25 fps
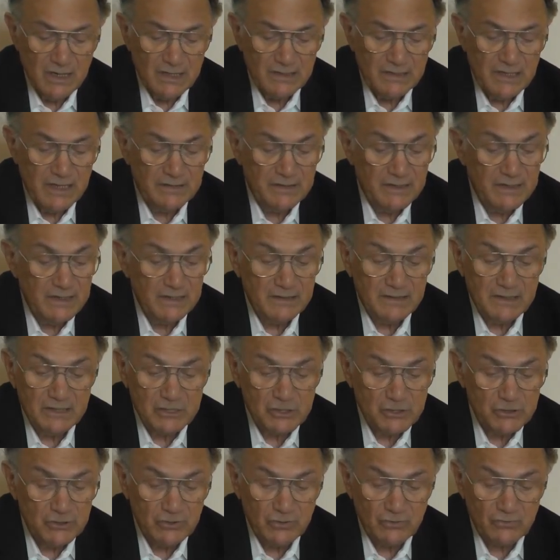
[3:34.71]
then the
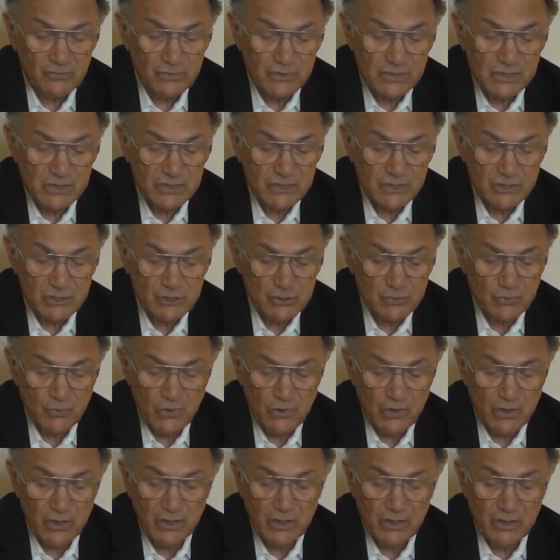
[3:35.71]
additional research
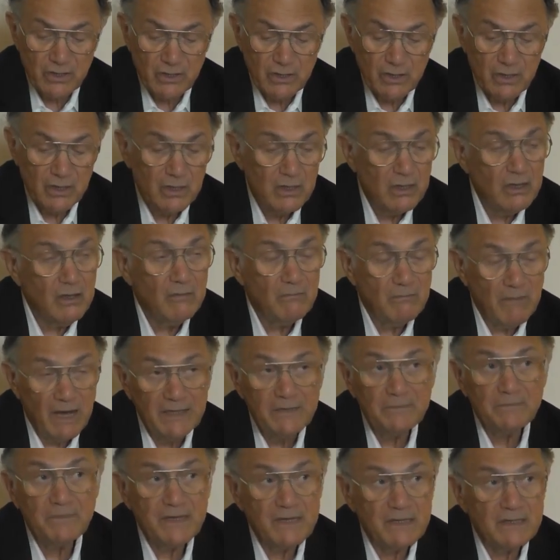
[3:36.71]
work
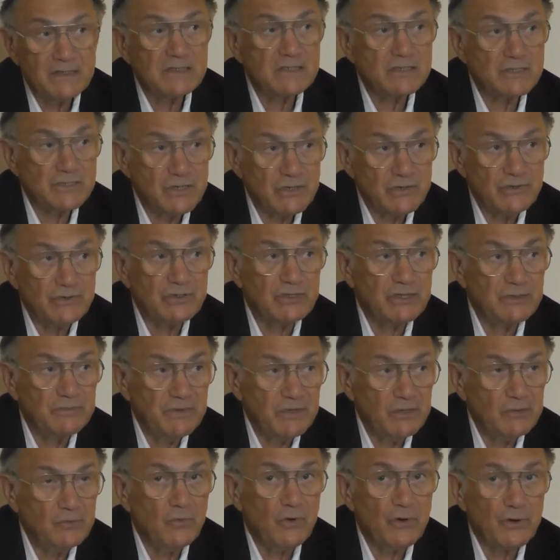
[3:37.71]
might be considered to
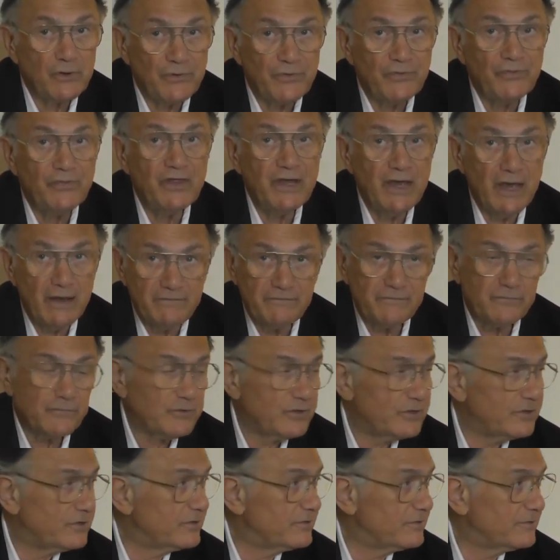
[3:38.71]
be worth the effort.